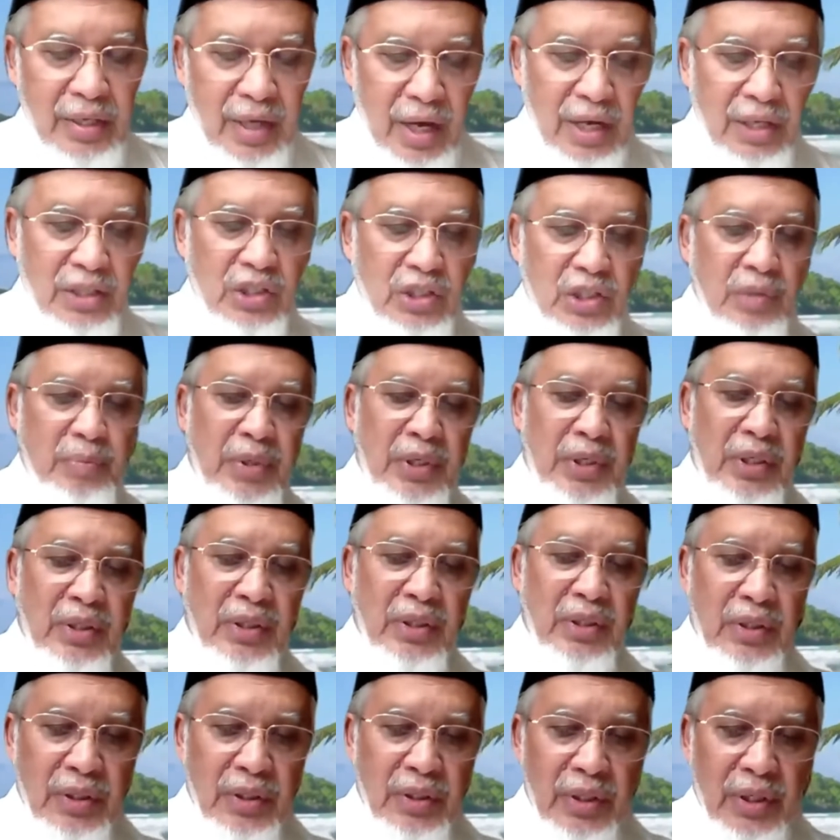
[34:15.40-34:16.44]

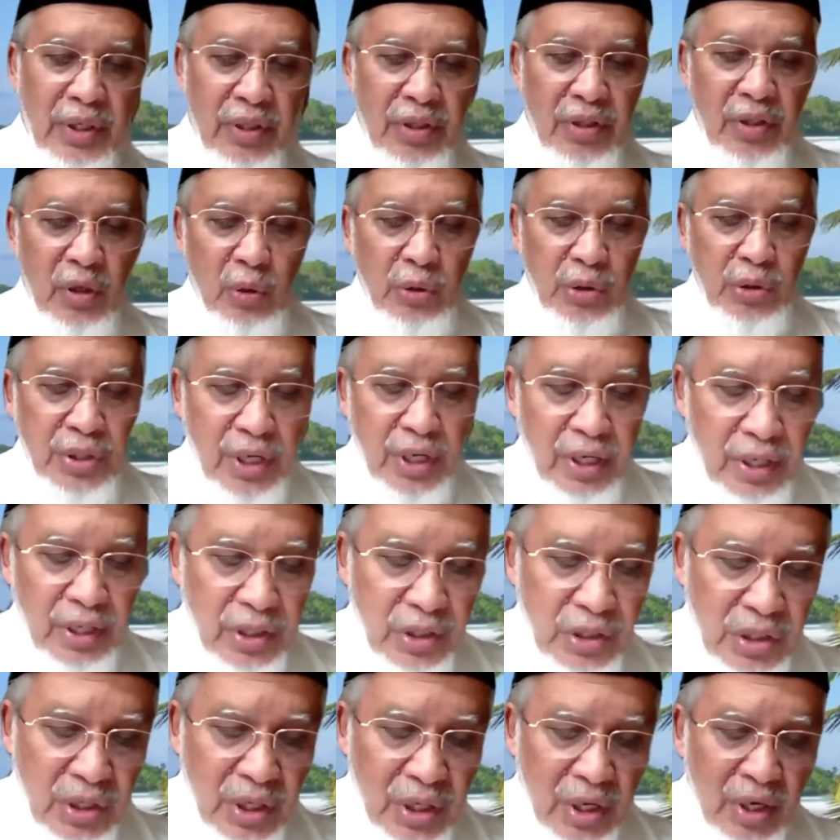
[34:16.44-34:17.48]
IDB in those
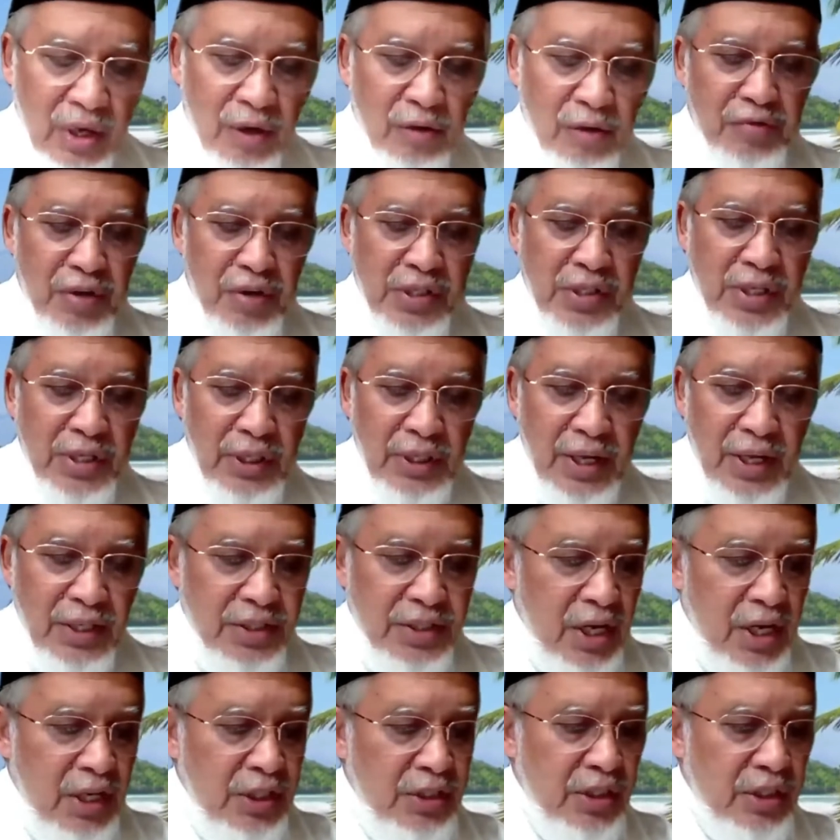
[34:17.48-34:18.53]
days,
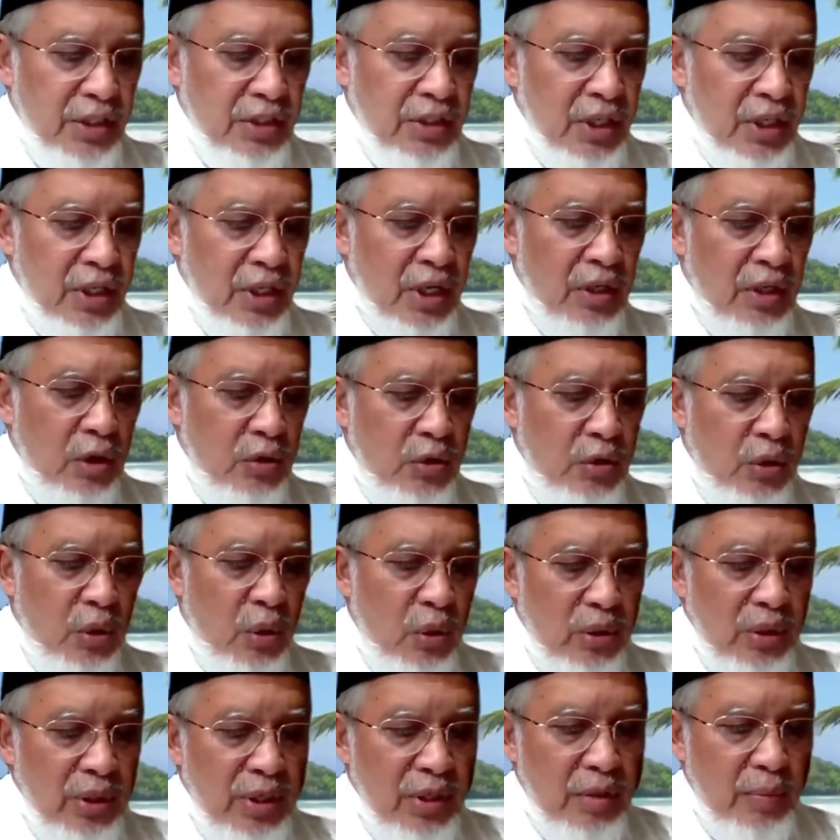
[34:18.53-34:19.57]
facilitated not
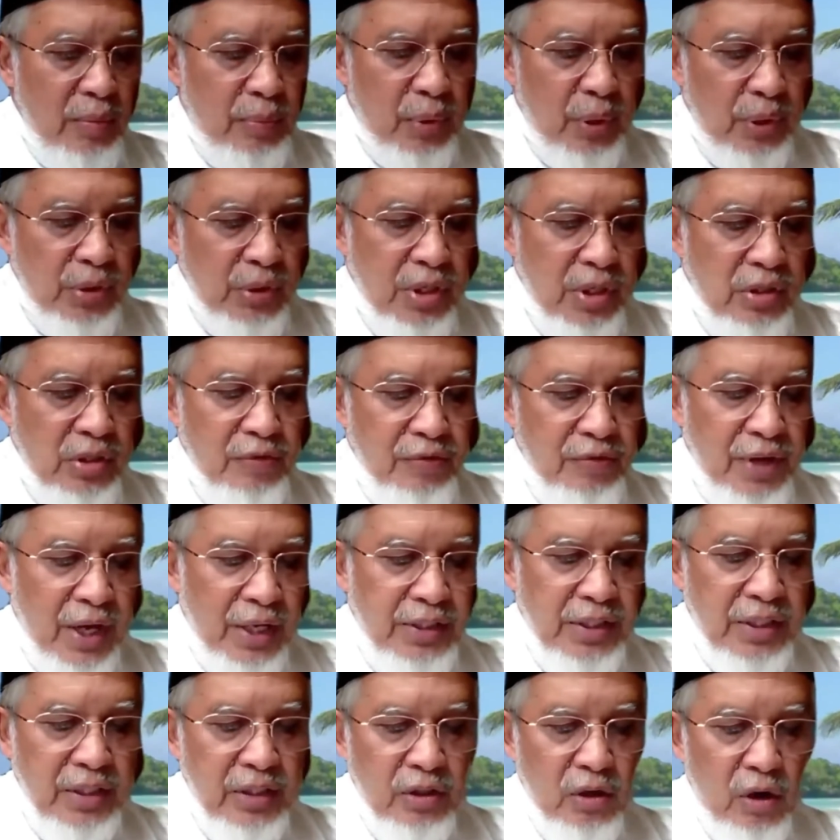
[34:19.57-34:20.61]
only the process of
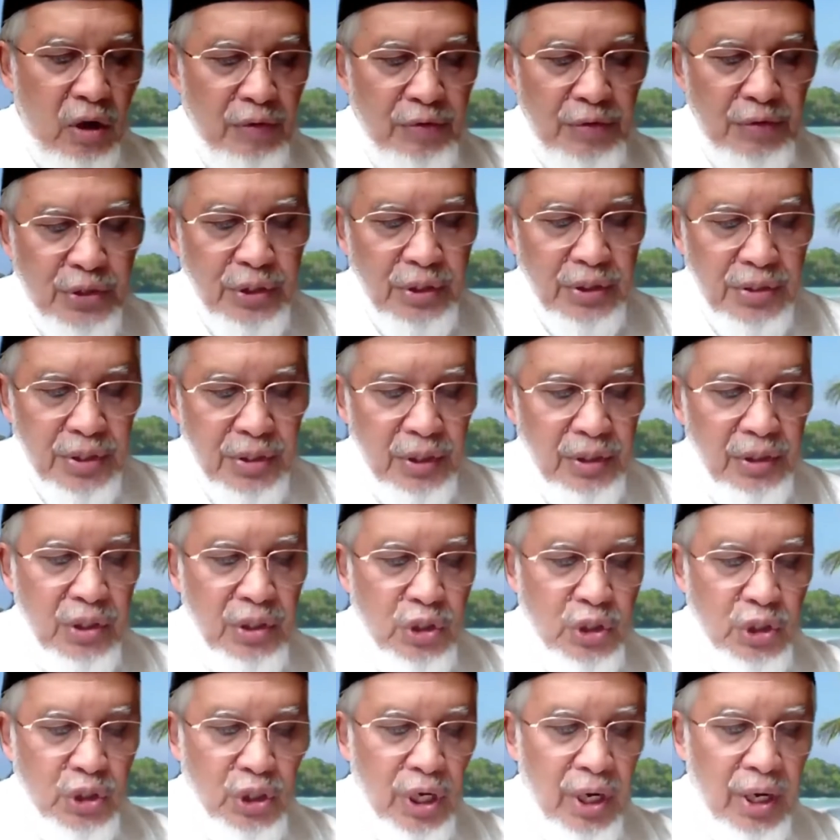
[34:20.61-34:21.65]
getting the official
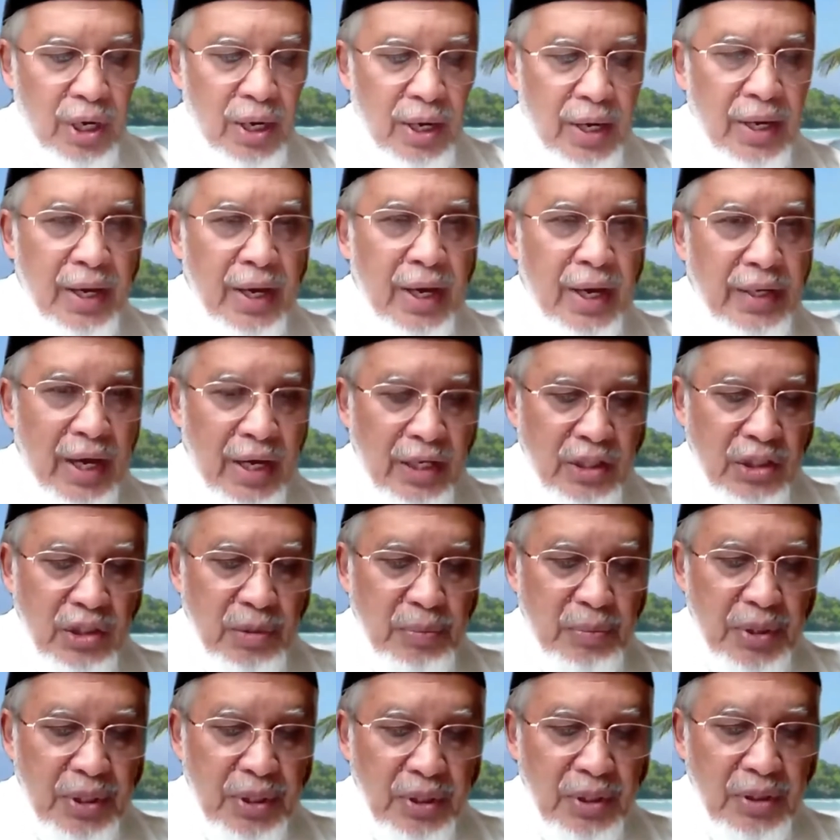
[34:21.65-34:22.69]
signature at
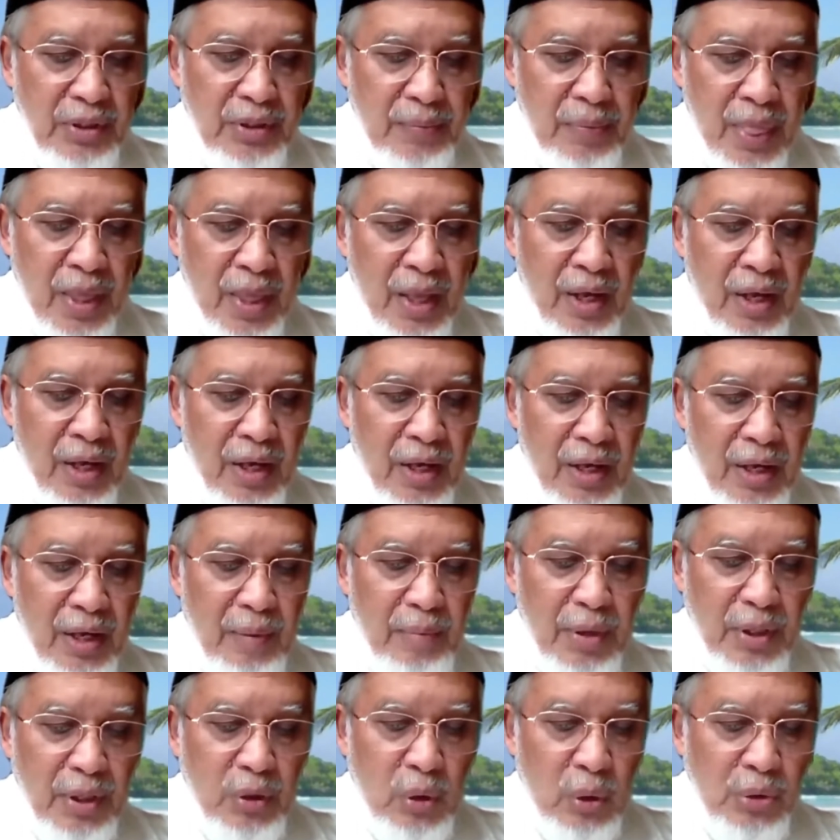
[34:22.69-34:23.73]
IDB,
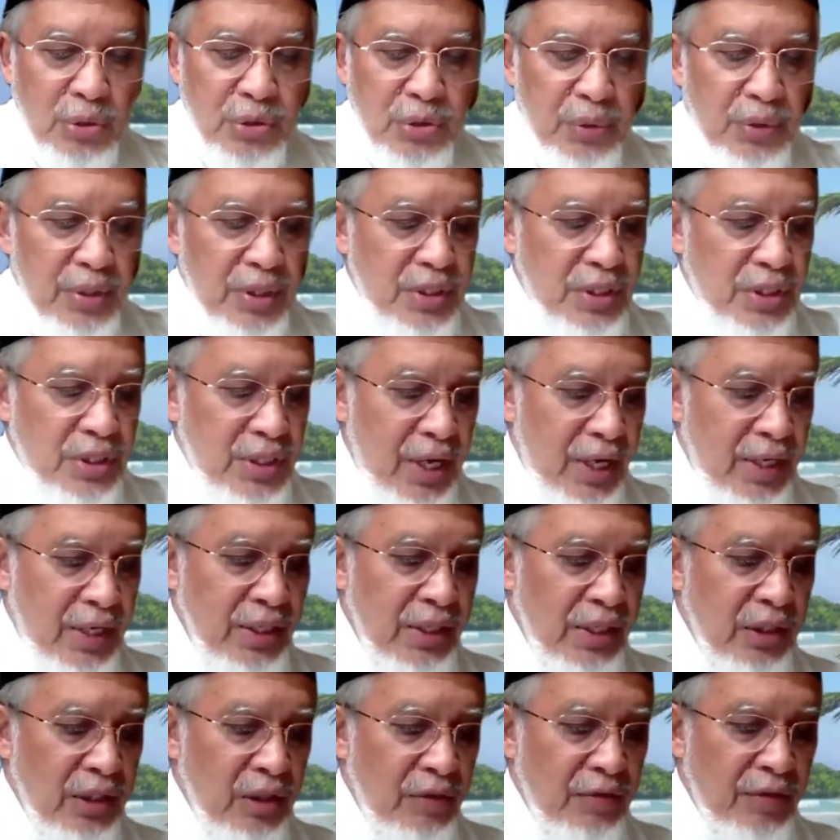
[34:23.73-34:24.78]
but also the
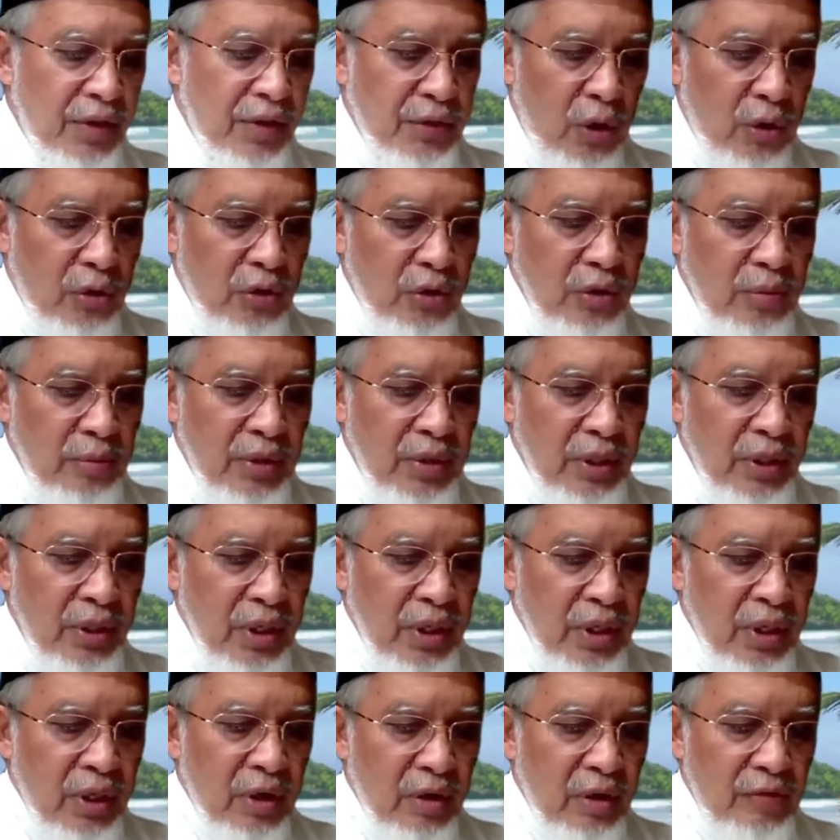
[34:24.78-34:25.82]
signing of the
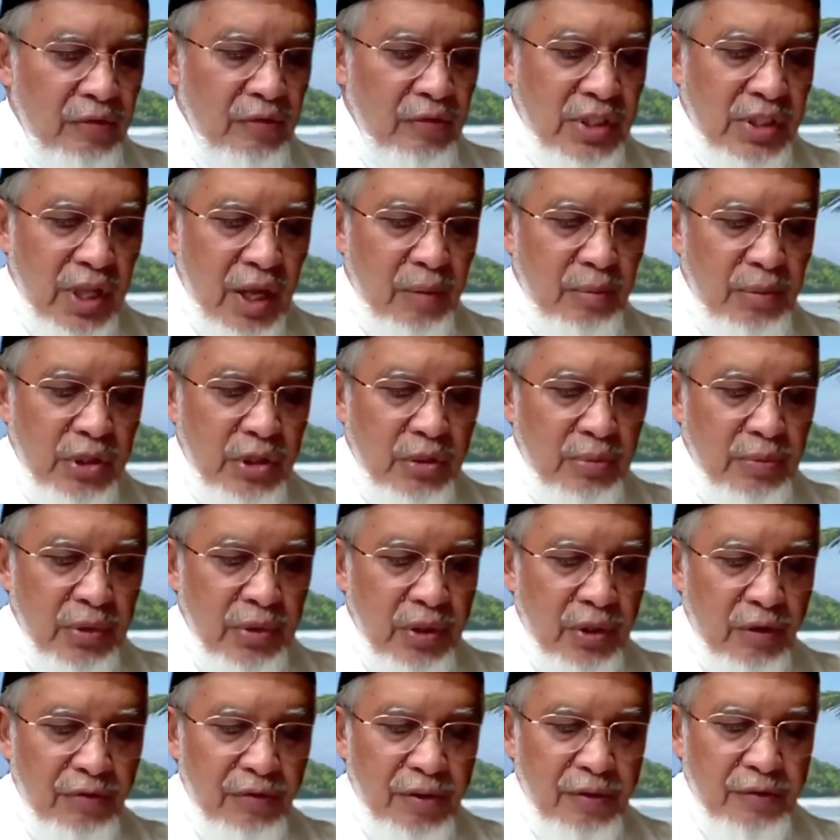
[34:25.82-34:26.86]
document of
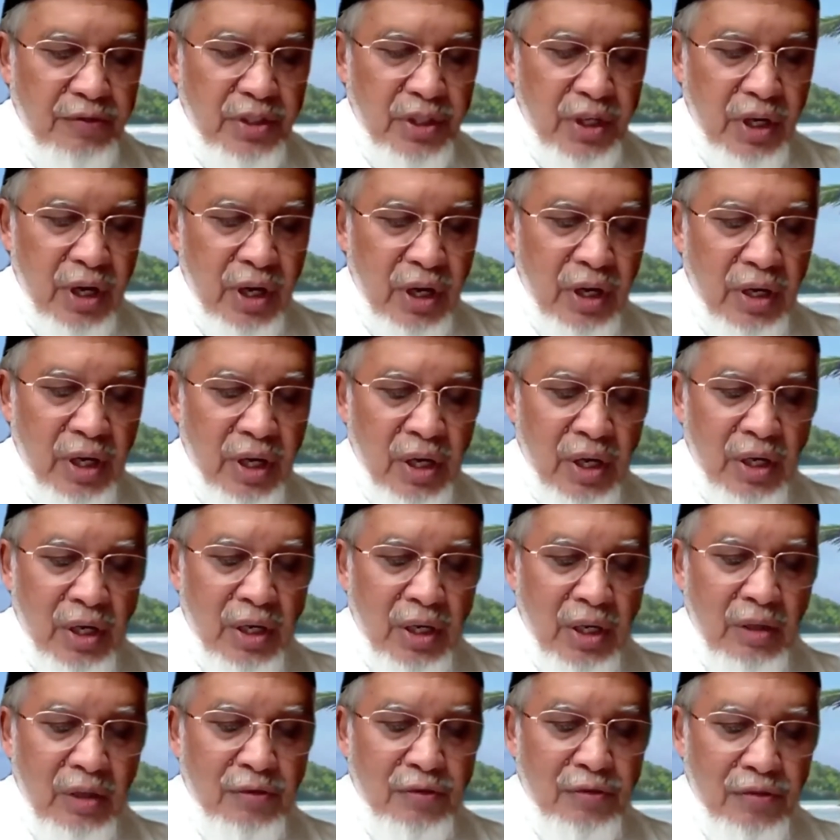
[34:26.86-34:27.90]
establishment of IFTIHAR
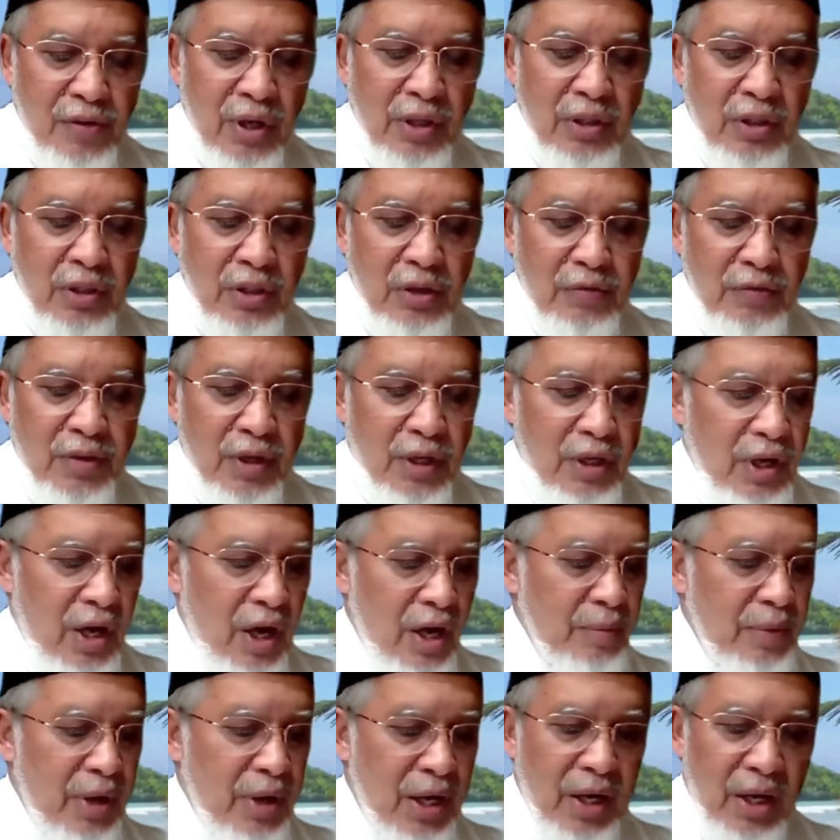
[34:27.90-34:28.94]
in front of the
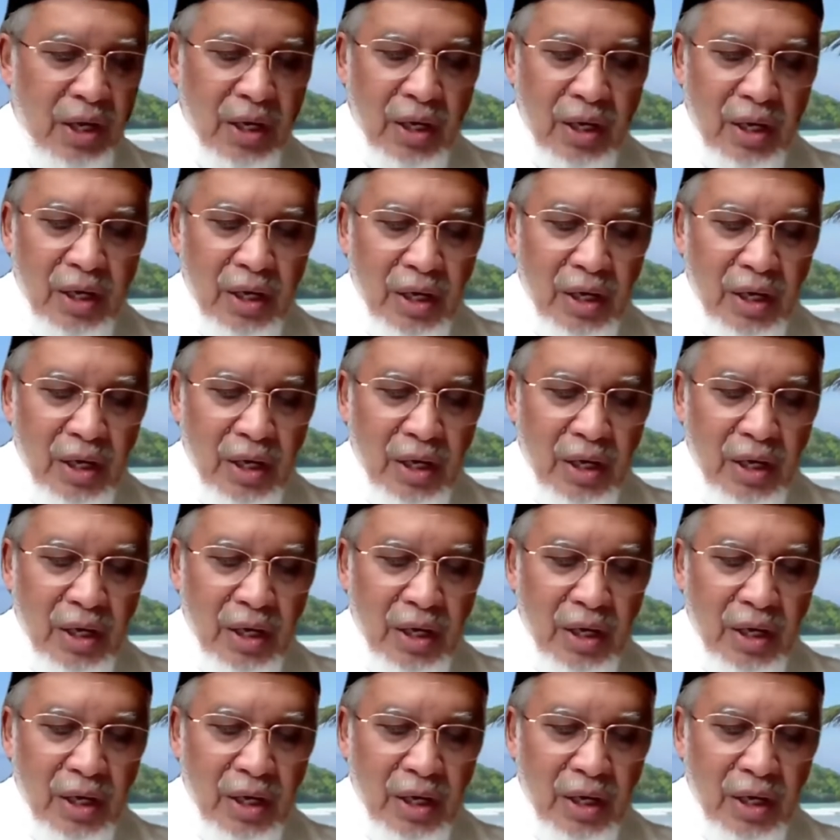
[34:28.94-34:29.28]
Kaaba